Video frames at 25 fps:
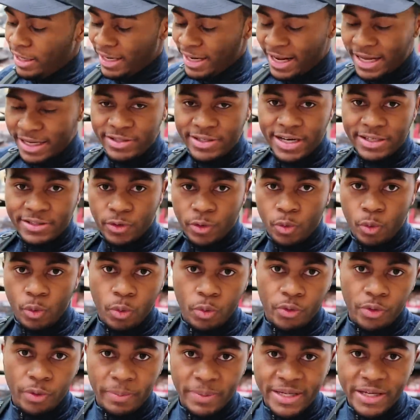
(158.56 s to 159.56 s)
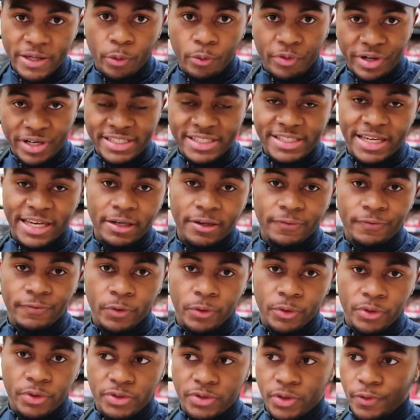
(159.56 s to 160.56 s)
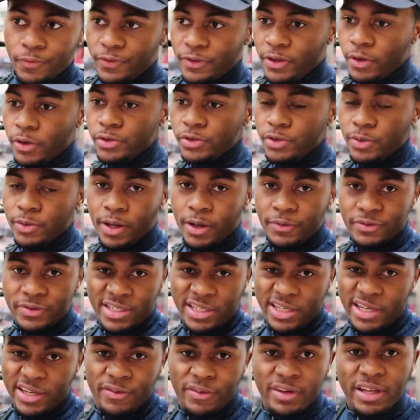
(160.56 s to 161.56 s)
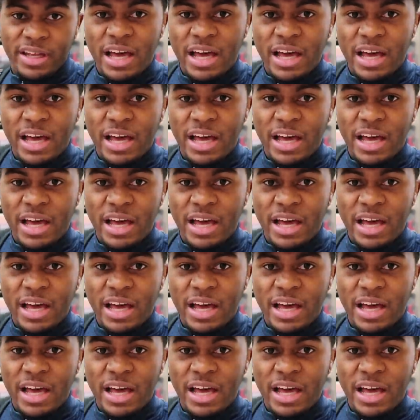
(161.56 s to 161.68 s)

it actually has all the meat already skinned for you. So for those of you that obviously you're on